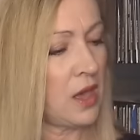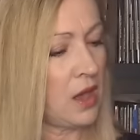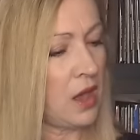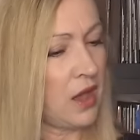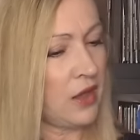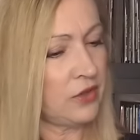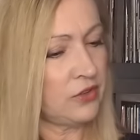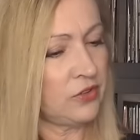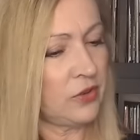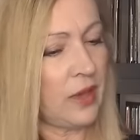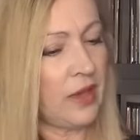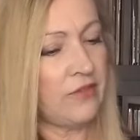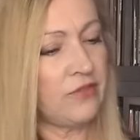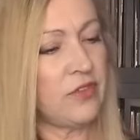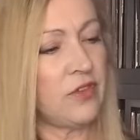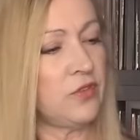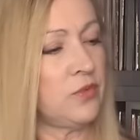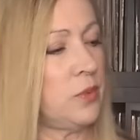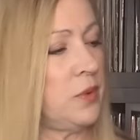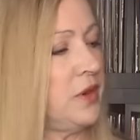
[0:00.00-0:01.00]
I also have
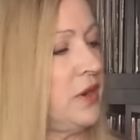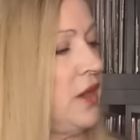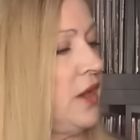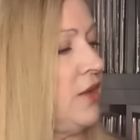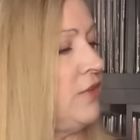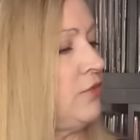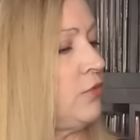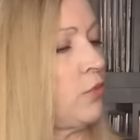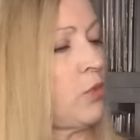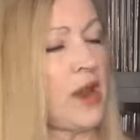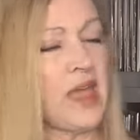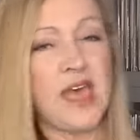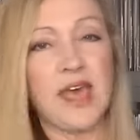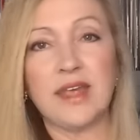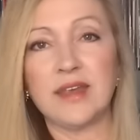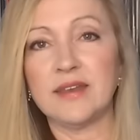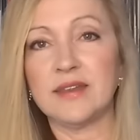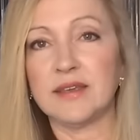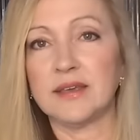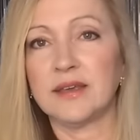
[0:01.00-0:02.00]
this one of
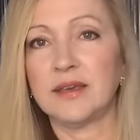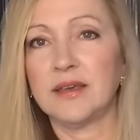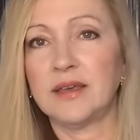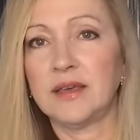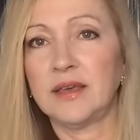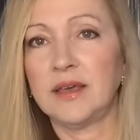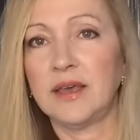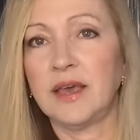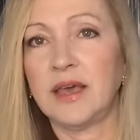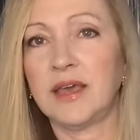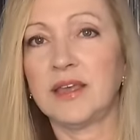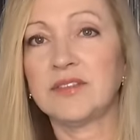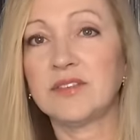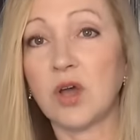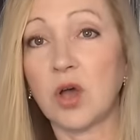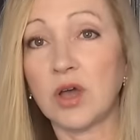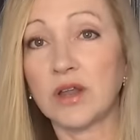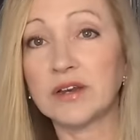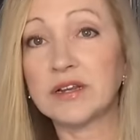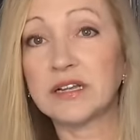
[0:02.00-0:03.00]
Red. It's
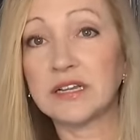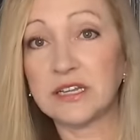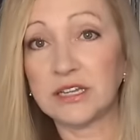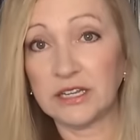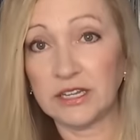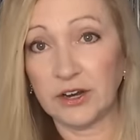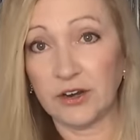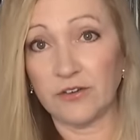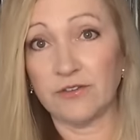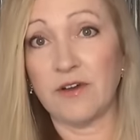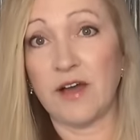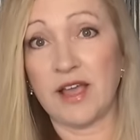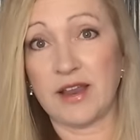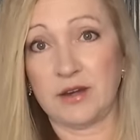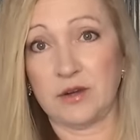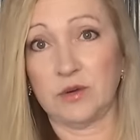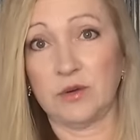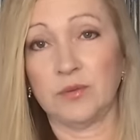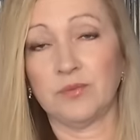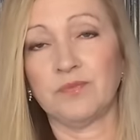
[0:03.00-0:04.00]
on clear
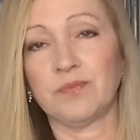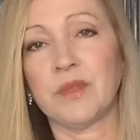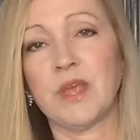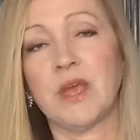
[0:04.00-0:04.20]
vinyl.